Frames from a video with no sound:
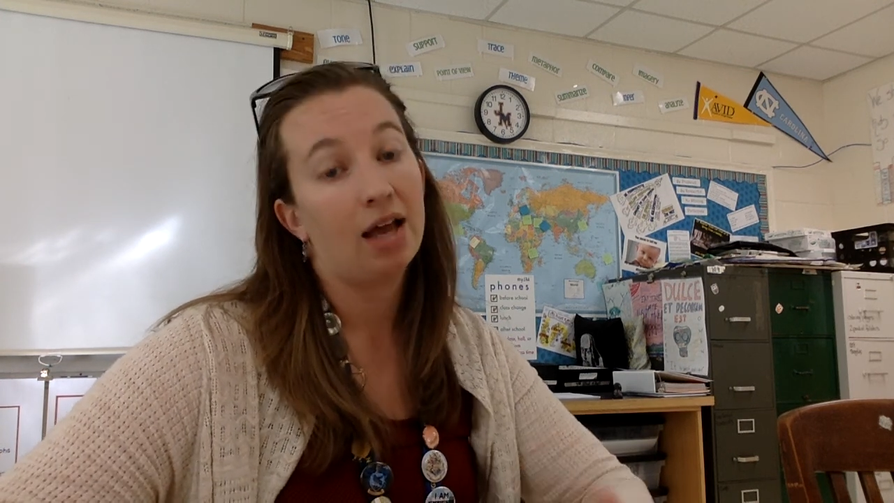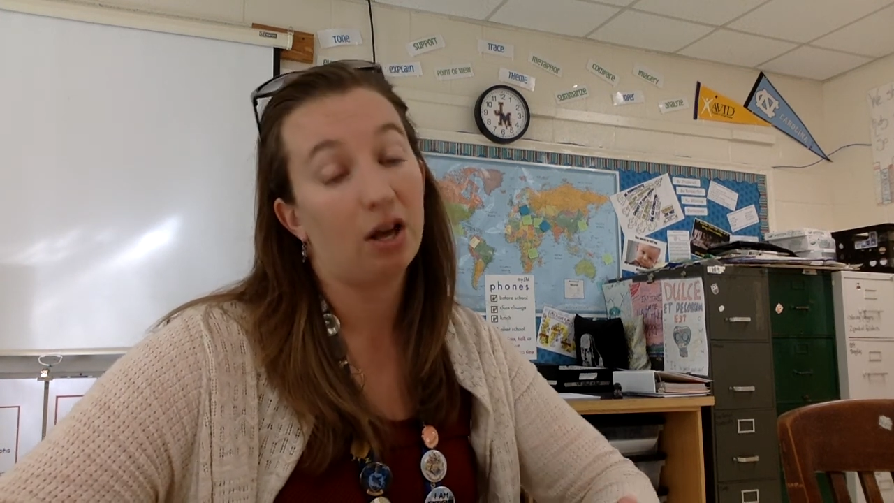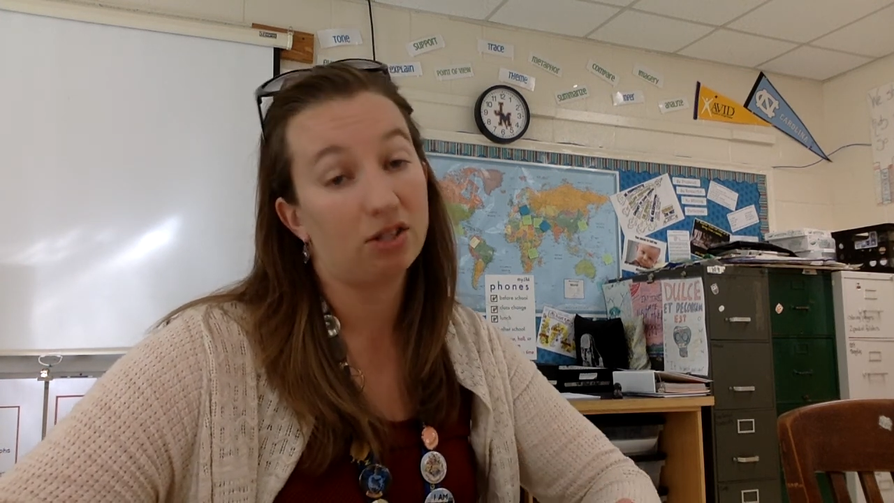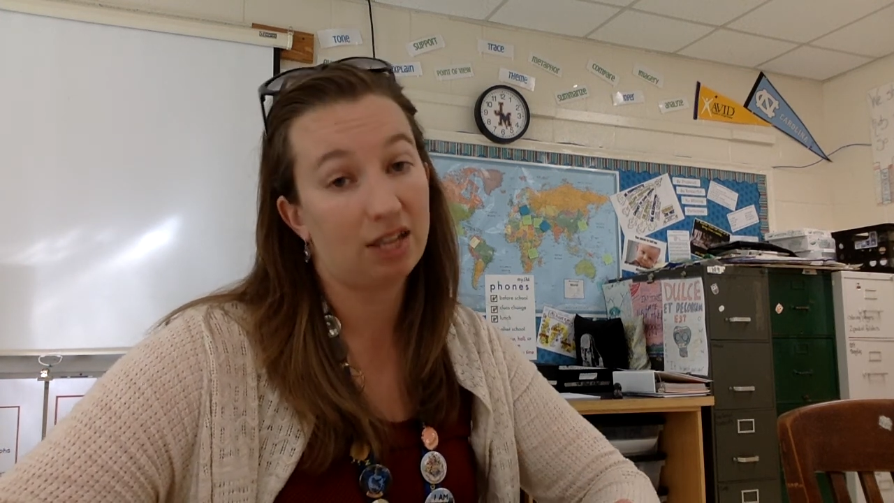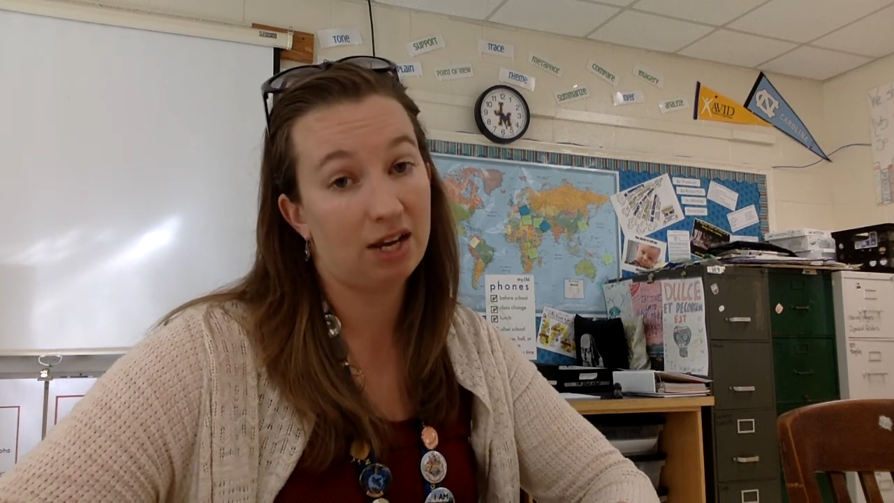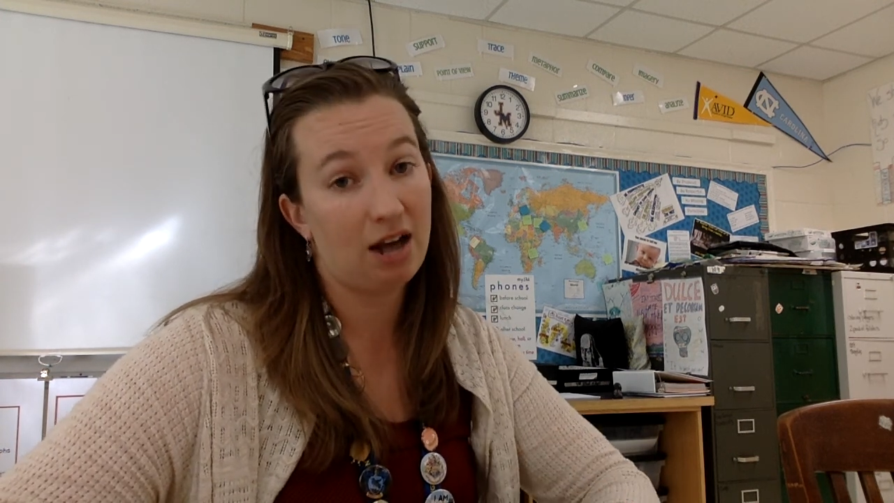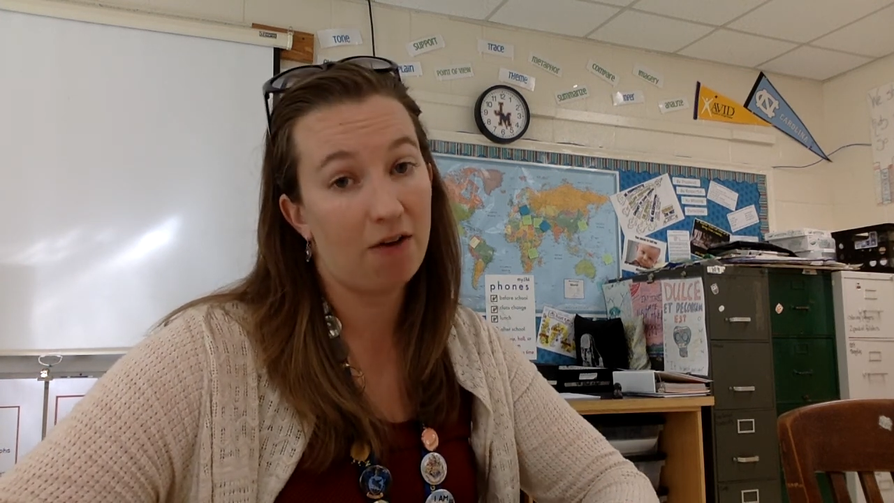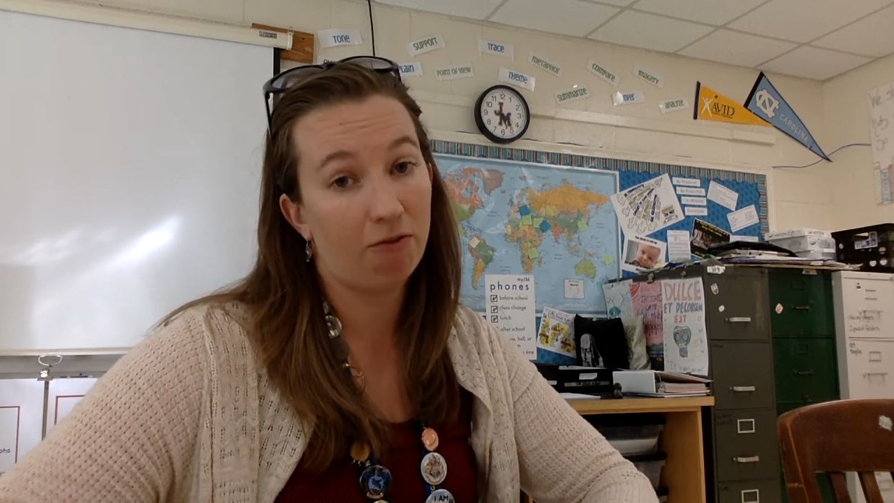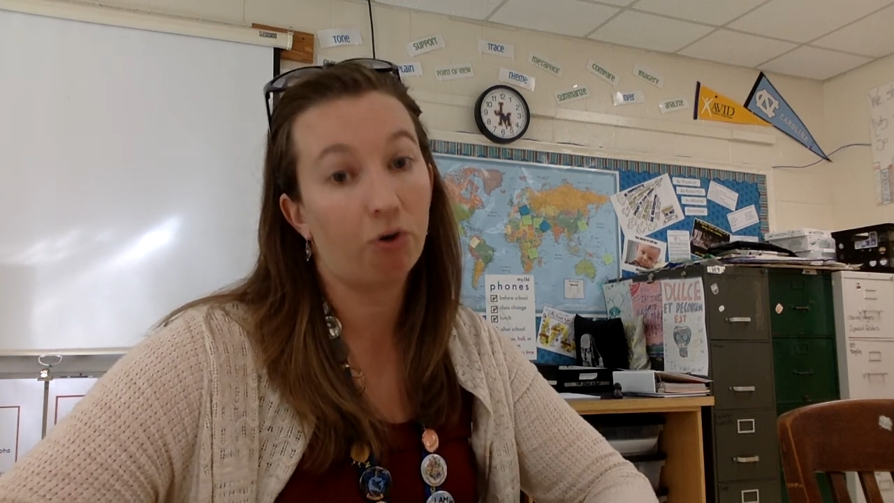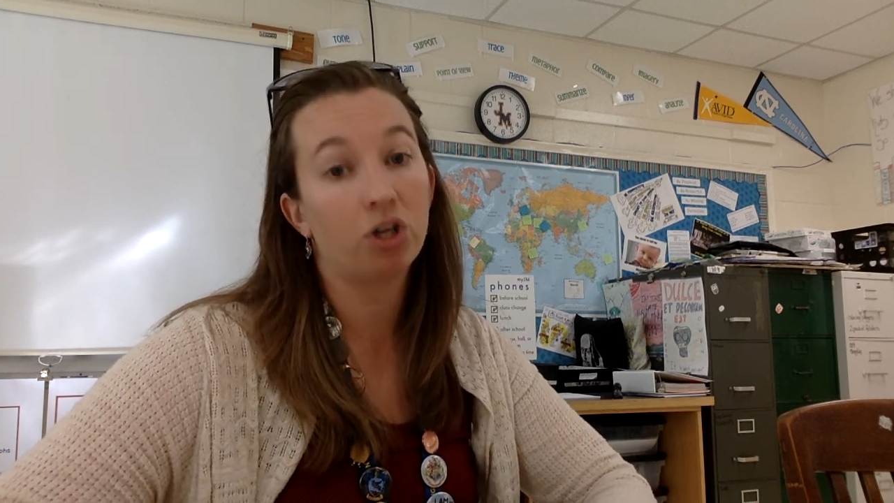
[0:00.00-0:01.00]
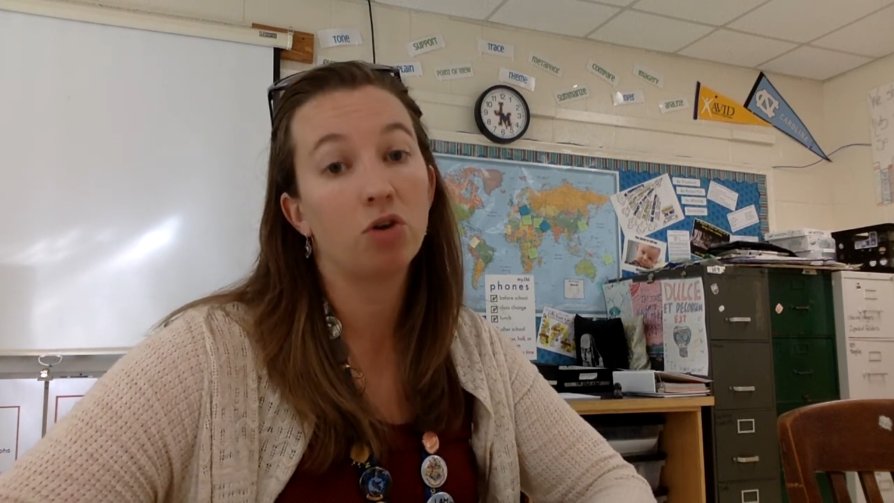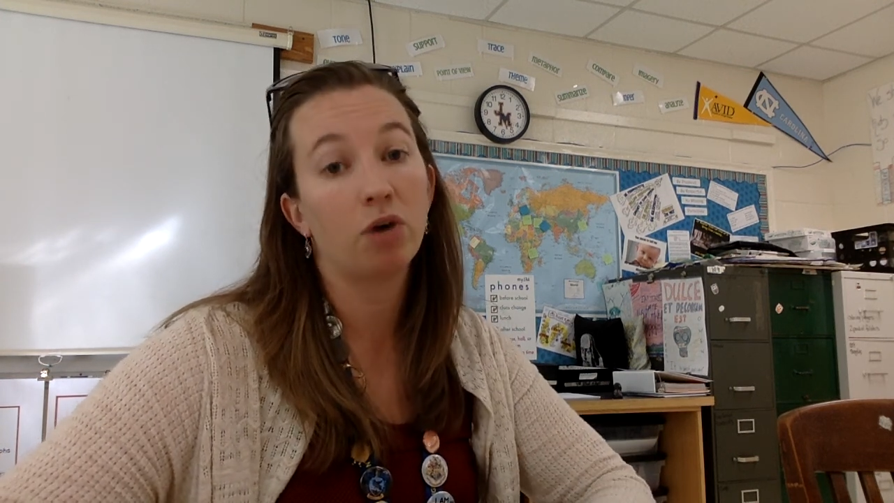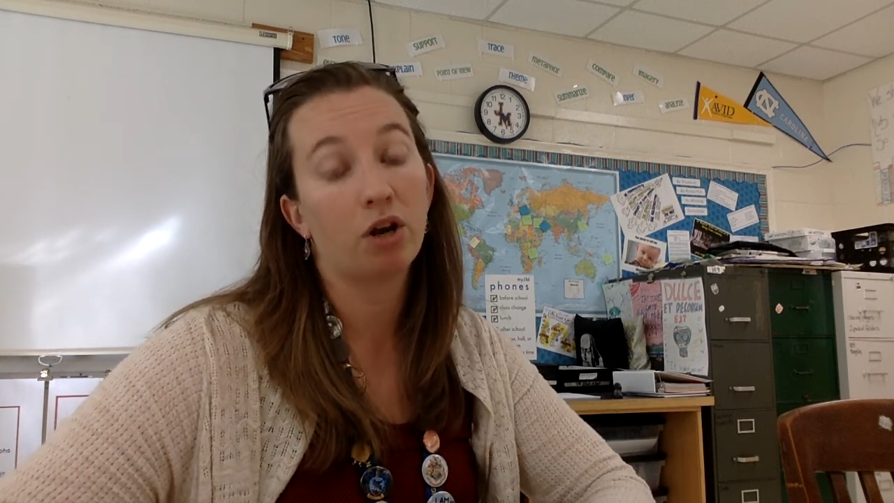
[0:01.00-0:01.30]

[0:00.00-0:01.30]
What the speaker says: and I'll send it out for you,